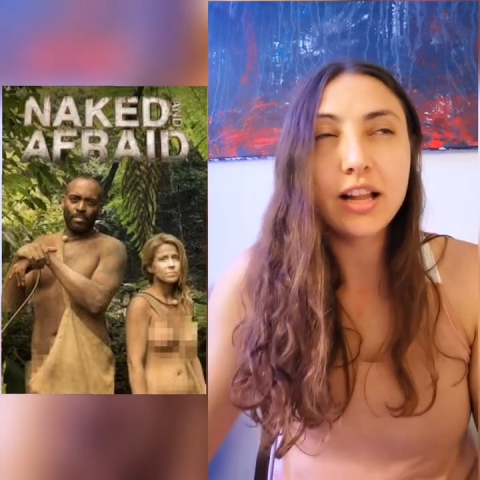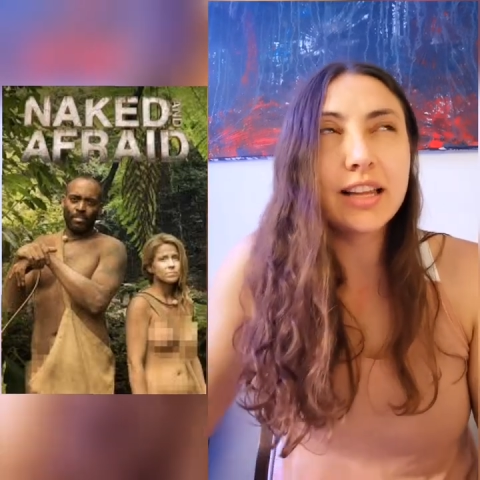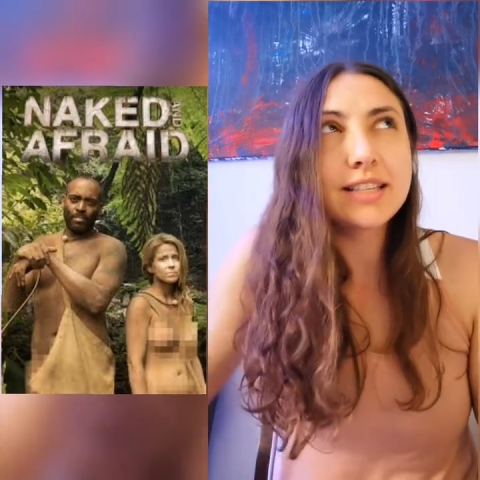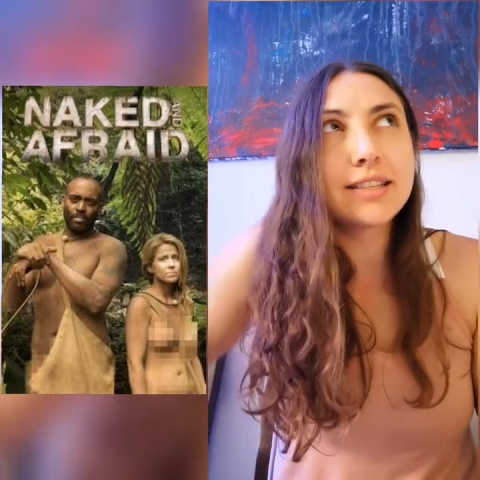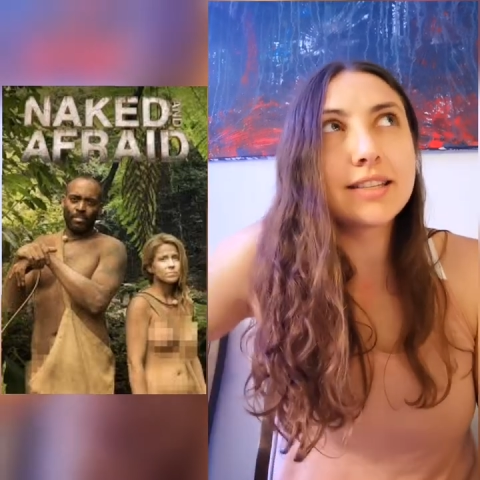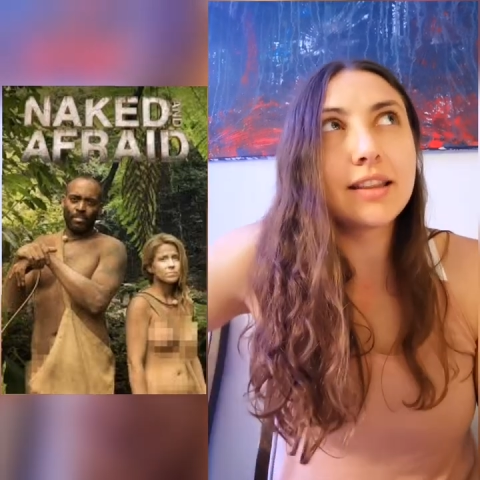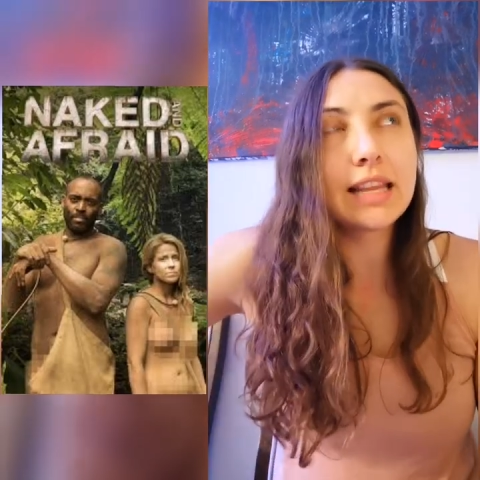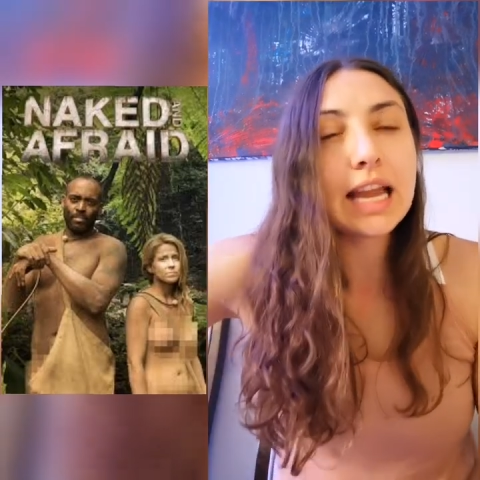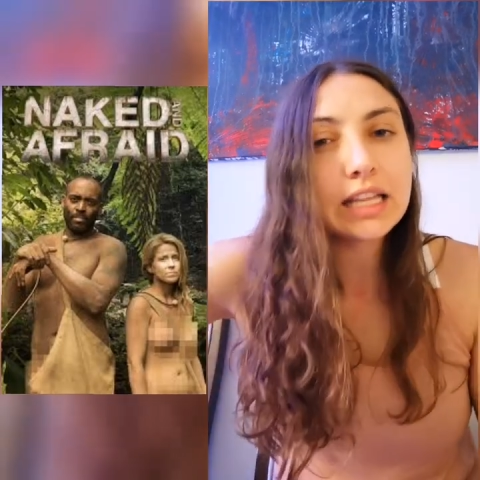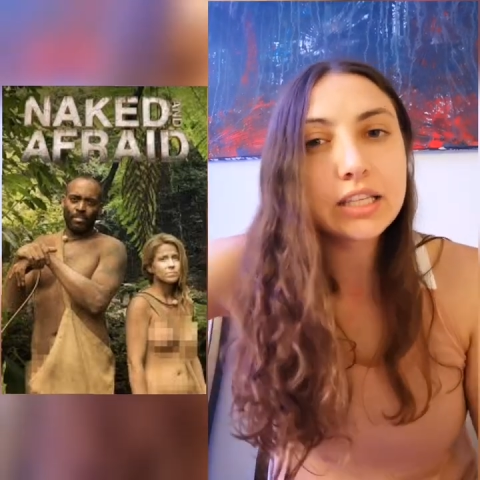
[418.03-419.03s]
unless it's a
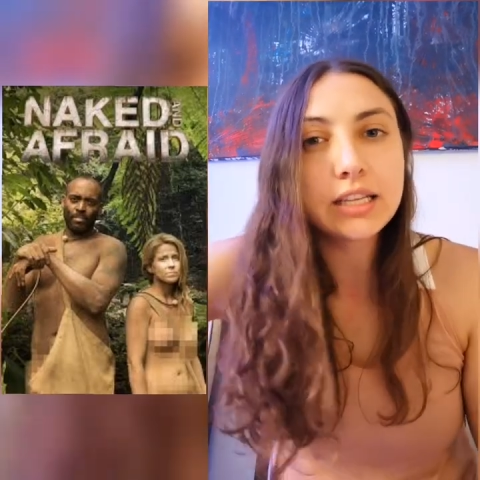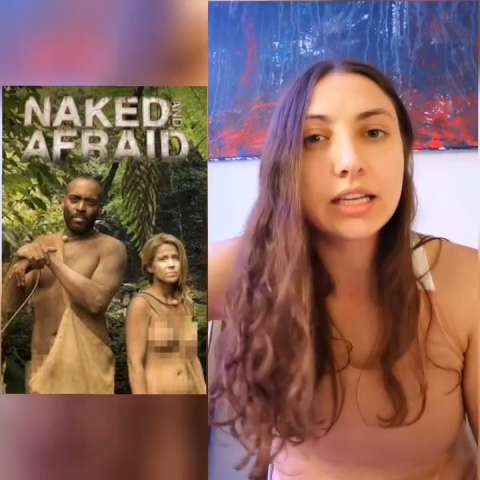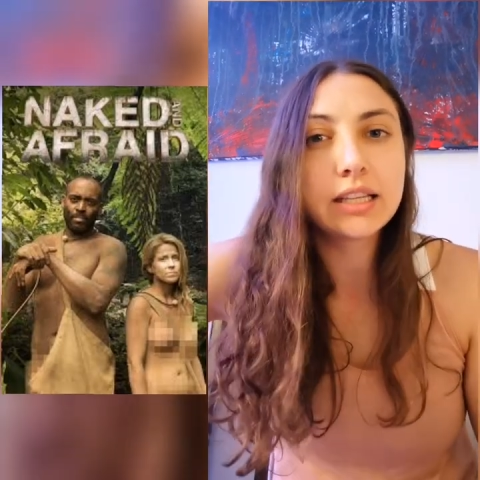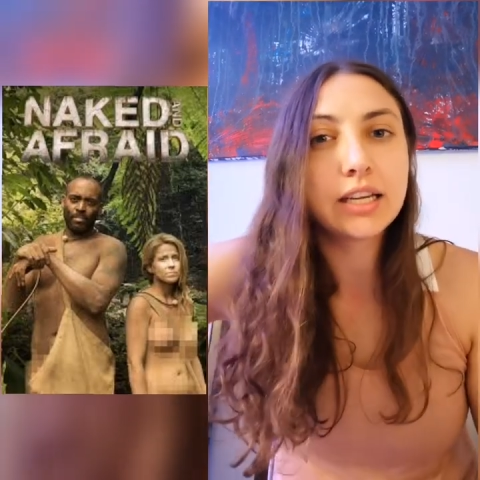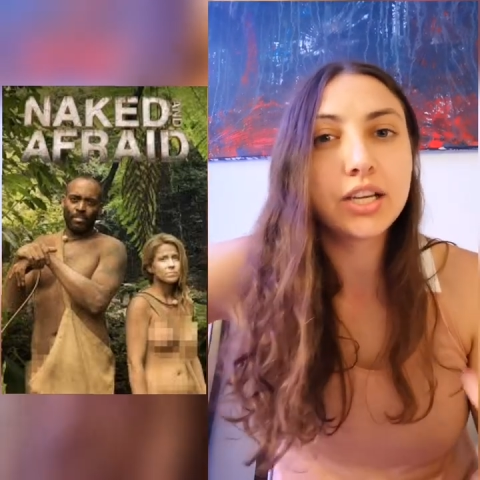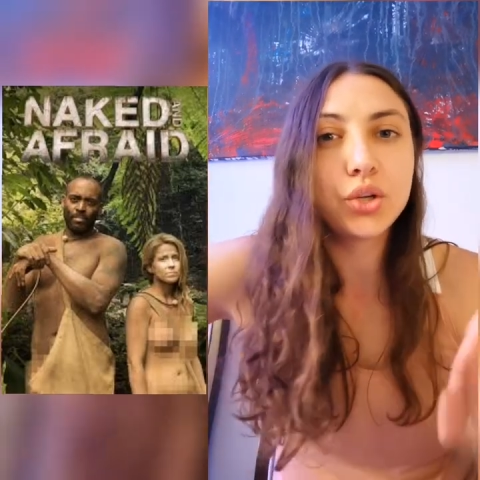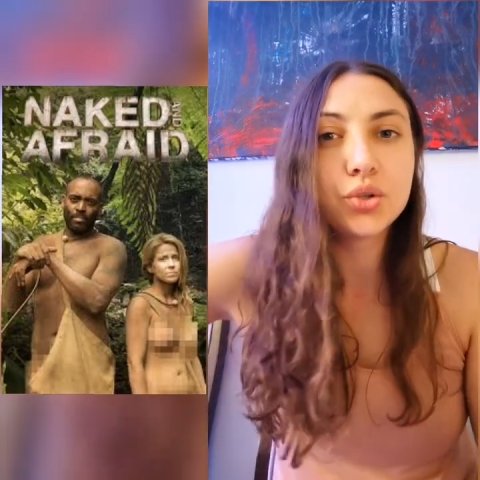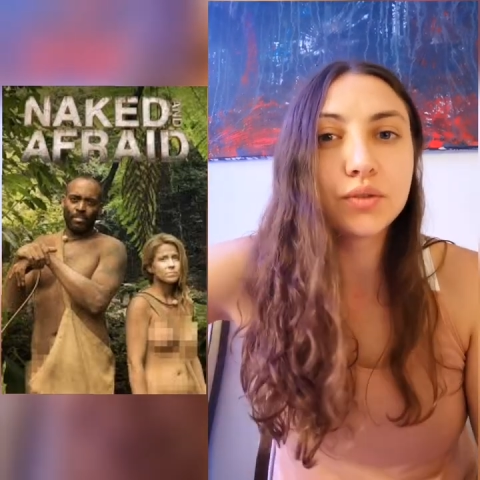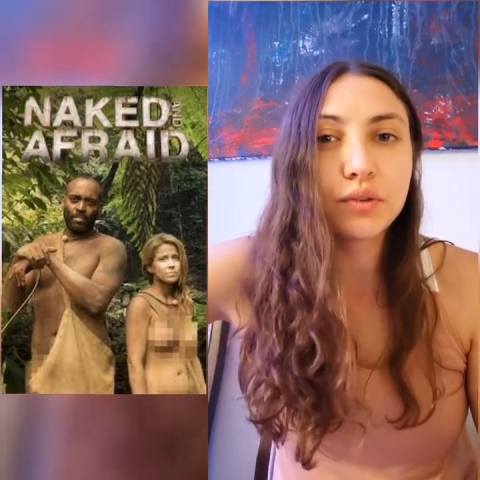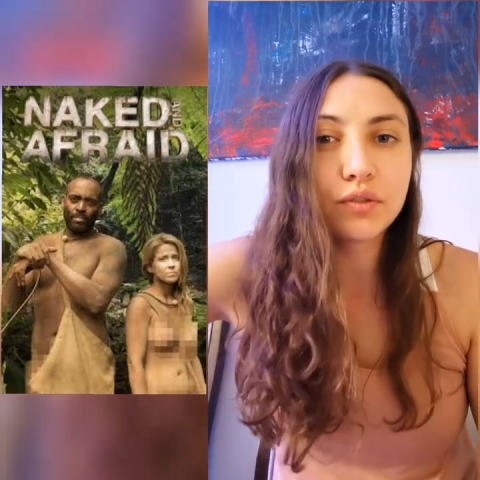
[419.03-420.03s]
net that they can
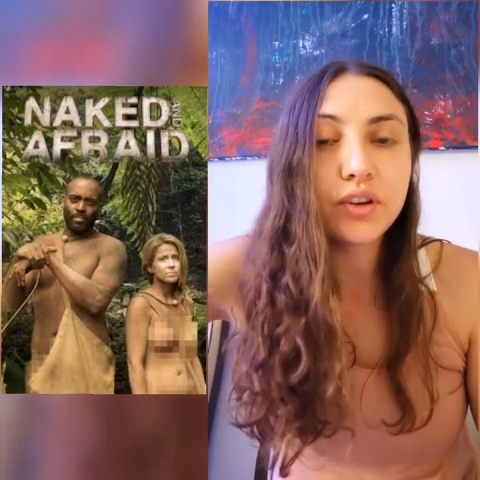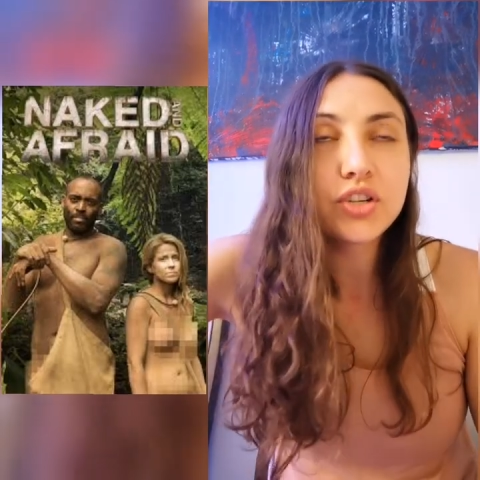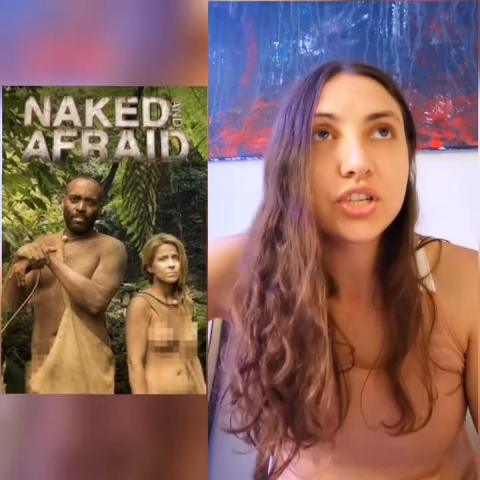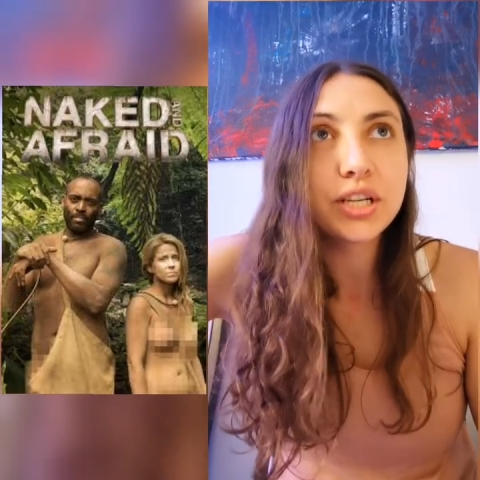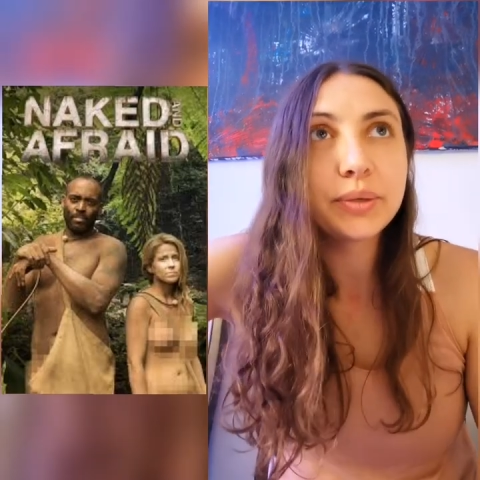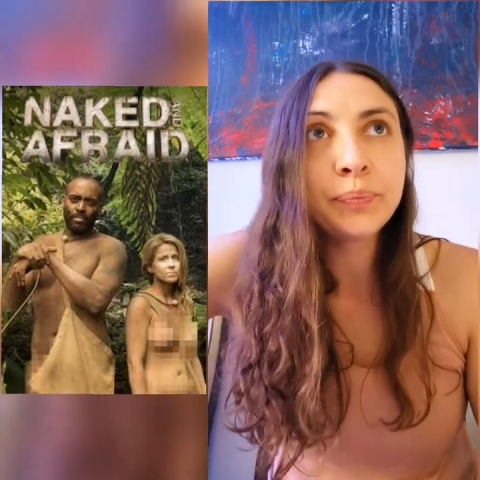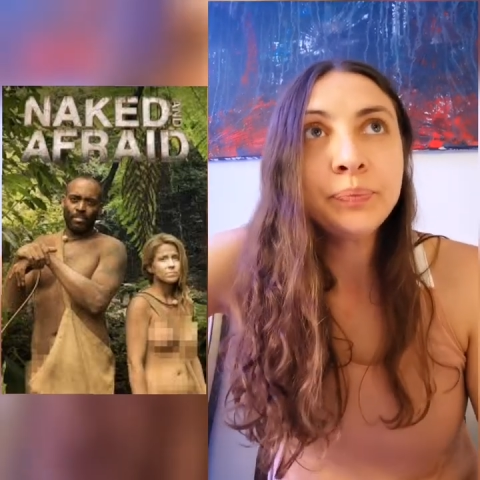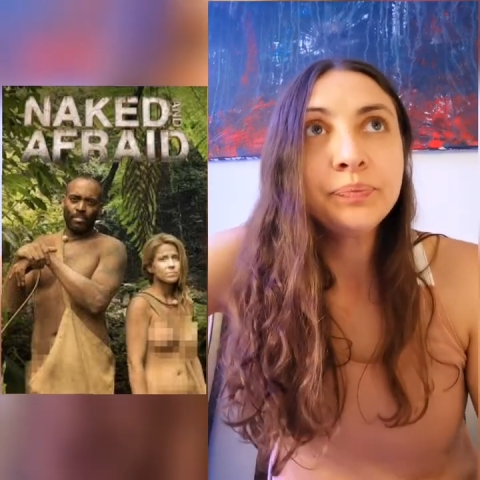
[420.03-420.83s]
use for fishing.